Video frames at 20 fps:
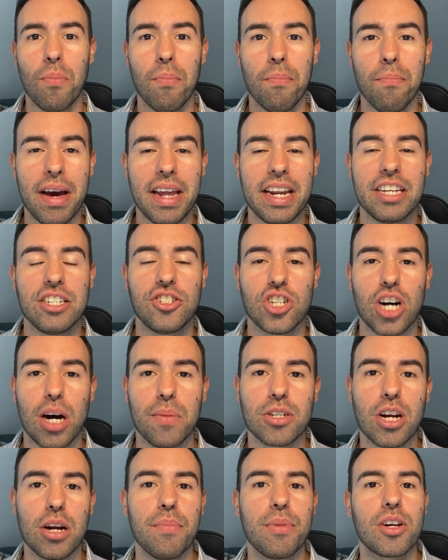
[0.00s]
many
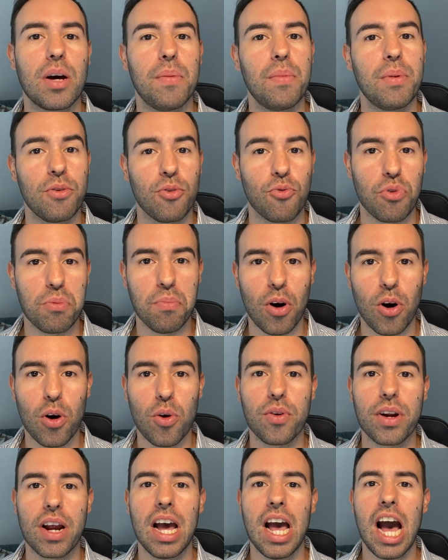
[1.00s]
jobs are becoming
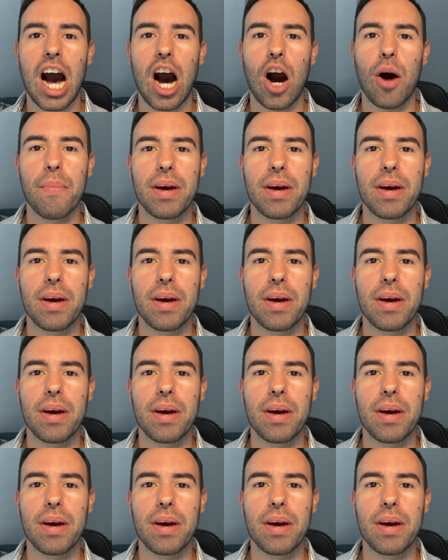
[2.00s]
remote, how